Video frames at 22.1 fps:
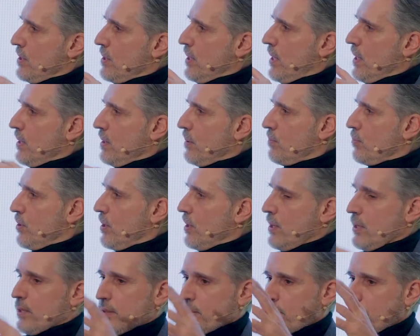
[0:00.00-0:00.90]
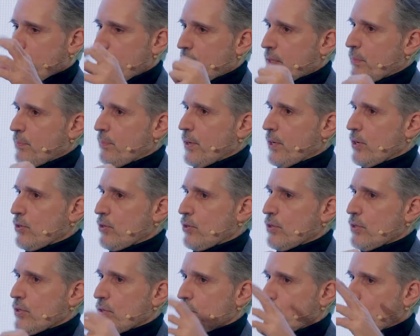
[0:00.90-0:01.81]
take the product, take the
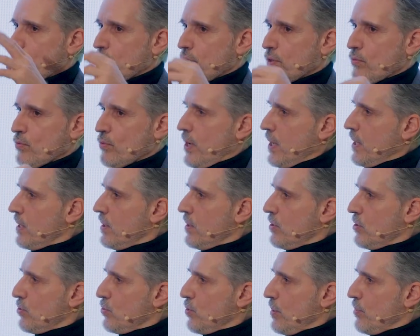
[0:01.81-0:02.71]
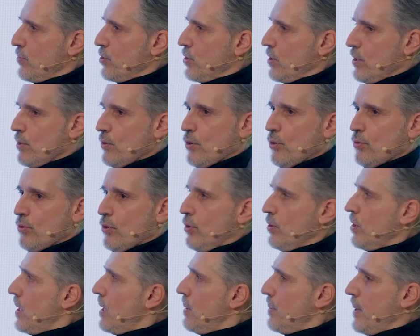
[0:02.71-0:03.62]
pictures, just write a description, go
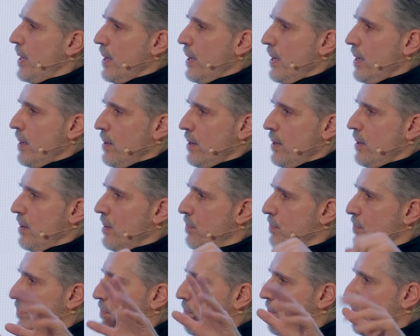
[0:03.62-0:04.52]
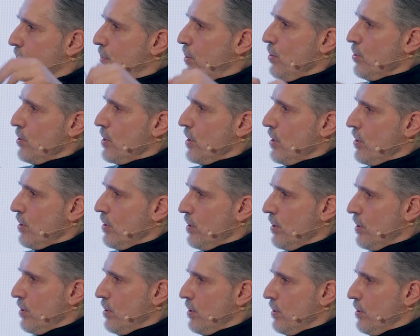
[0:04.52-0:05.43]
on eBay, post it
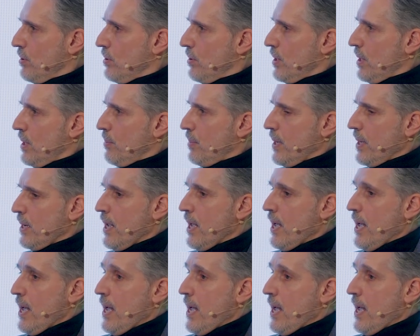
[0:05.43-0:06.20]
on eBay.